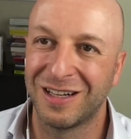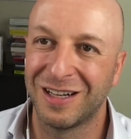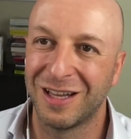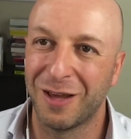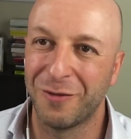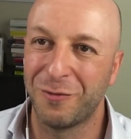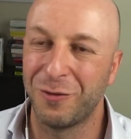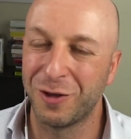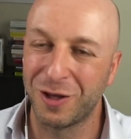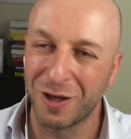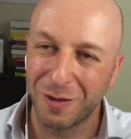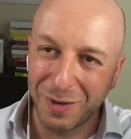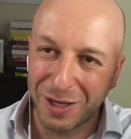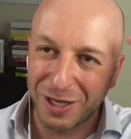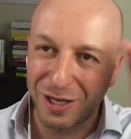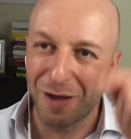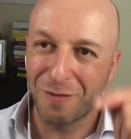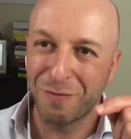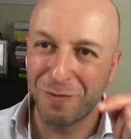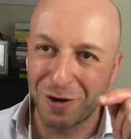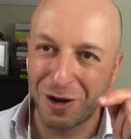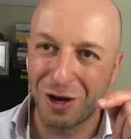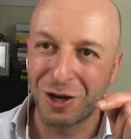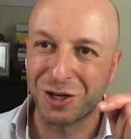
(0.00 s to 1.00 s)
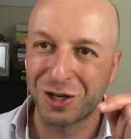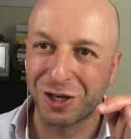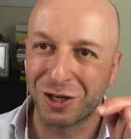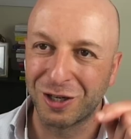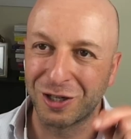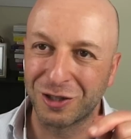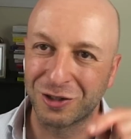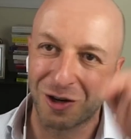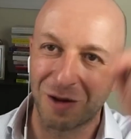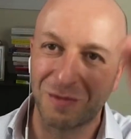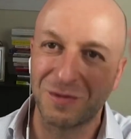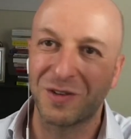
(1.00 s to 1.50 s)
If you give me a definition
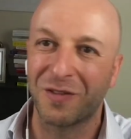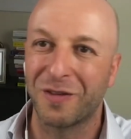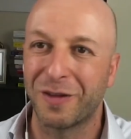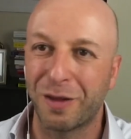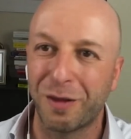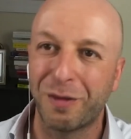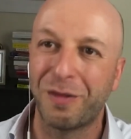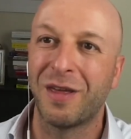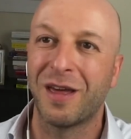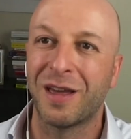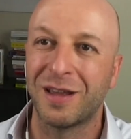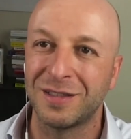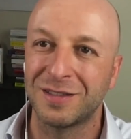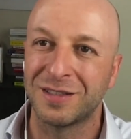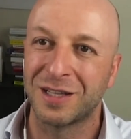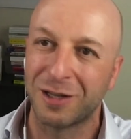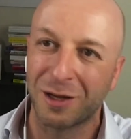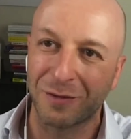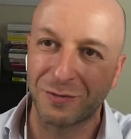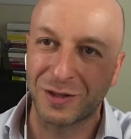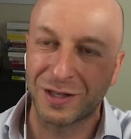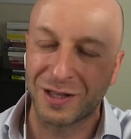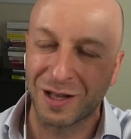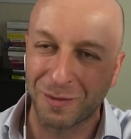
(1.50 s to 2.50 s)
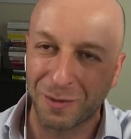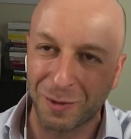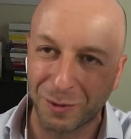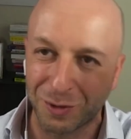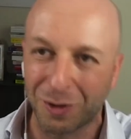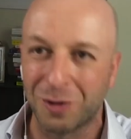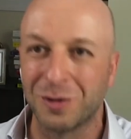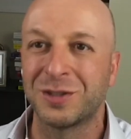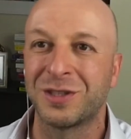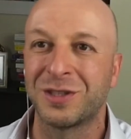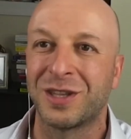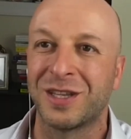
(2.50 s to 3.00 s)
in terms of other things, then you have to tell me what
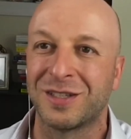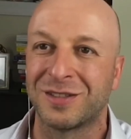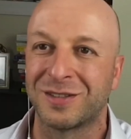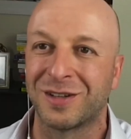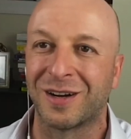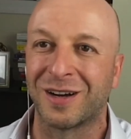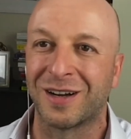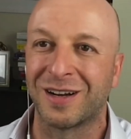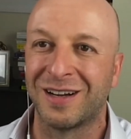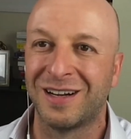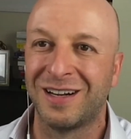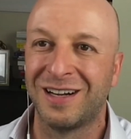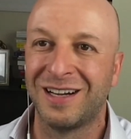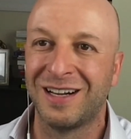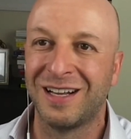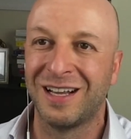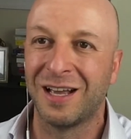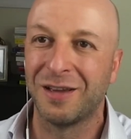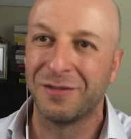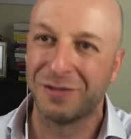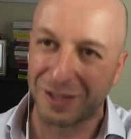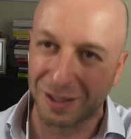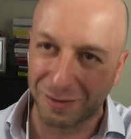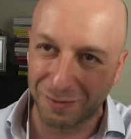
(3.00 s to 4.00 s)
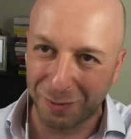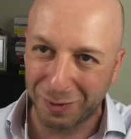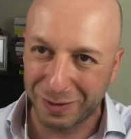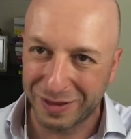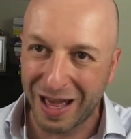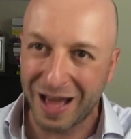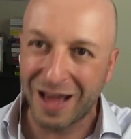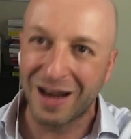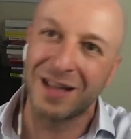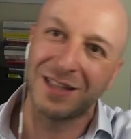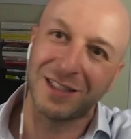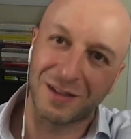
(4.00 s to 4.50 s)
those things are. If you tell me what
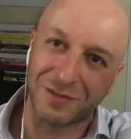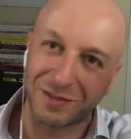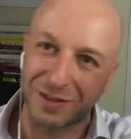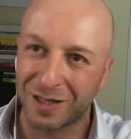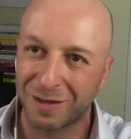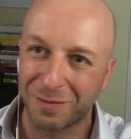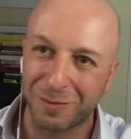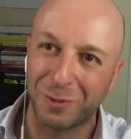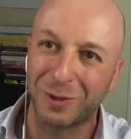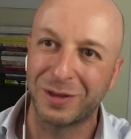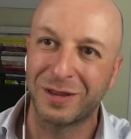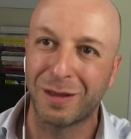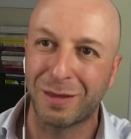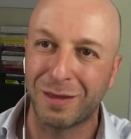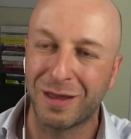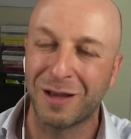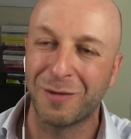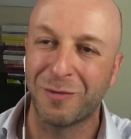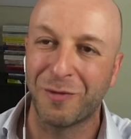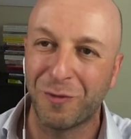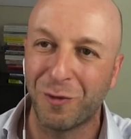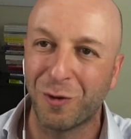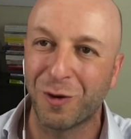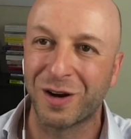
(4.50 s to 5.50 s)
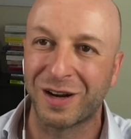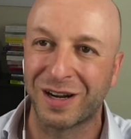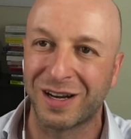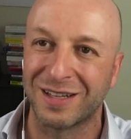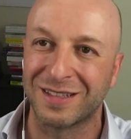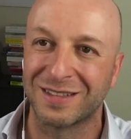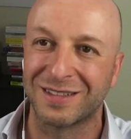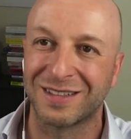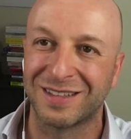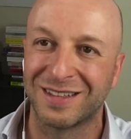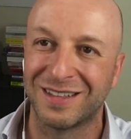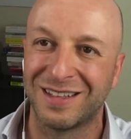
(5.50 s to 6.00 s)
that is, you have to tell me what the thing before it
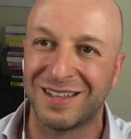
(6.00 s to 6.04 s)
is.